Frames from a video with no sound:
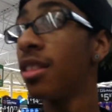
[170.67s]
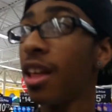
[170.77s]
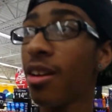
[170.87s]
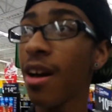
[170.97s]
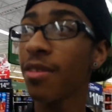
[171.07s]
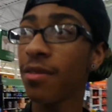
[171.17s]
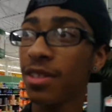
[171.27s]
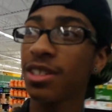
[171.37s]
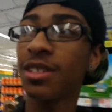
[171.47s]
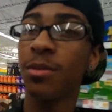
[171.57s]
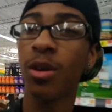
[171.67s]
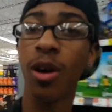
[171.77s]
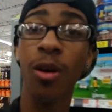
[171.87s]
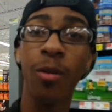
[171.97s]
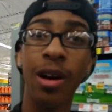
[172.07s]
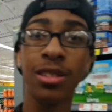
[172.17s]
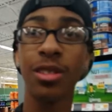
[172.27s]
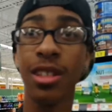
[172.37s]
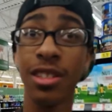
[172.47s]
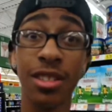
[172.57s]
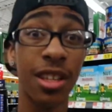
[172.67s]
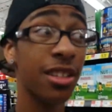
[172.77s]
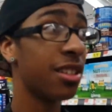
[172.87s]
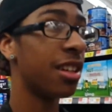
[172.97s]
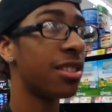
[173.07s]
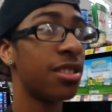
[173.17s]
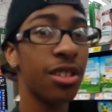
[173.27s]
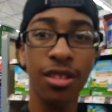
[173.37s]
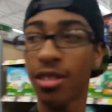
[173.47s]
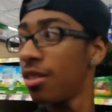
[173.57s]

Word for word: They don't have the fish anymore. Oh wow, so they took.